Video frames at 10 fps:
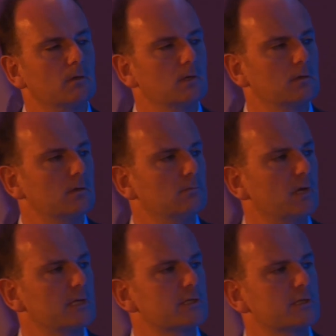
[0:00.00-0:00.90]
a local
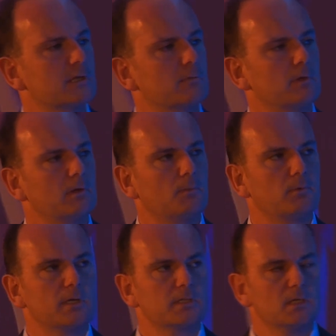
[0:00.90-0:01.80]
relationship with the
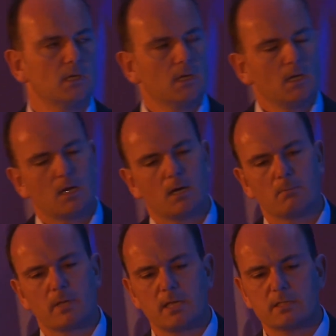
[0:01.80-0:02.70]
operator,
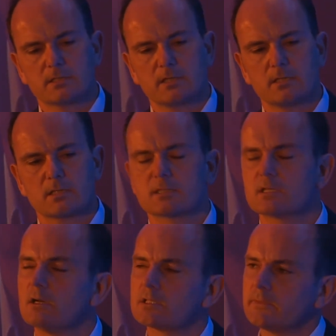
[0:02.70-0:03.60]
is a
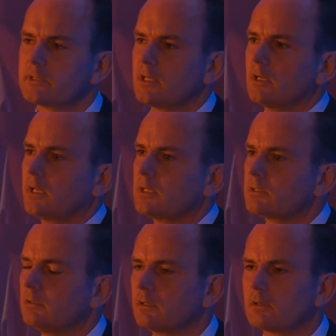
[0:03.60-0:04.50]
start of a journey. It's
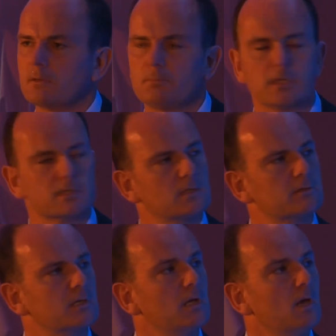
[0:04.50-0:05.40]
not the complete
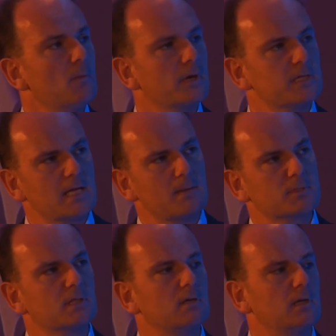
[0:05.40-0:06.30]
solution, but it's
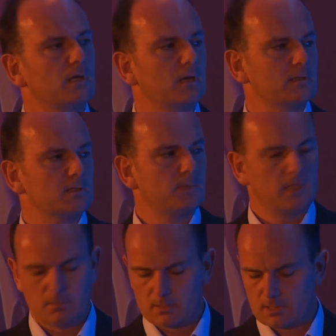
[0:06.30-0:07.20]
absolutely going to
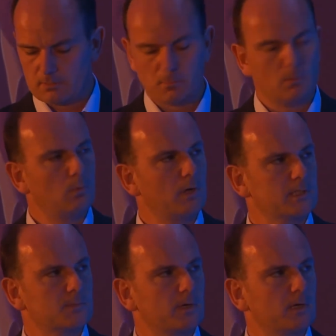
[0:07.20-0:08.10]
be more
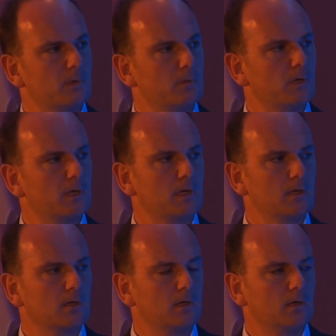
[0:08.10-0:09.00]
widespread. And we're
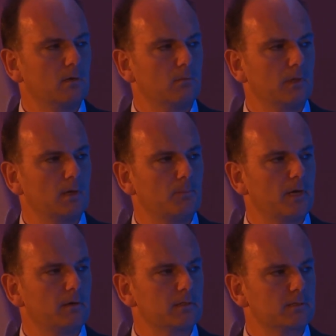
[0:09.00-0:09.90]
working with our
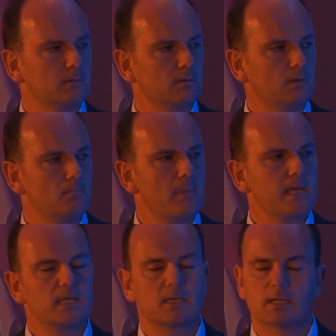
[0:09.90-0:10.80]
parents on
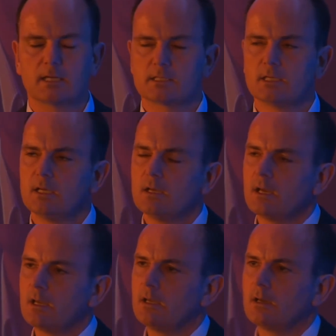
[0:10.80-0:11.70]
making that
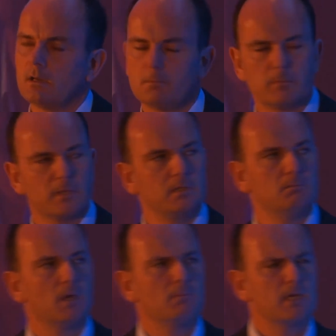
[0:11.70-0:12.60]

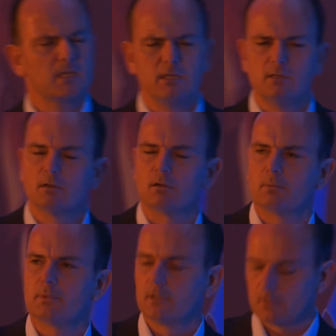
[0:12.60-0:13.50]
and making
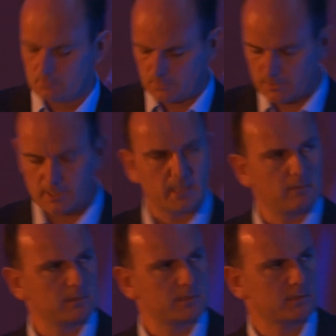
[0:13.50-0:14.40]
Europe a lot more
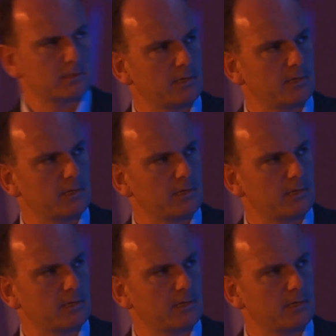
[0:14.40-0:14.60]
coherent as a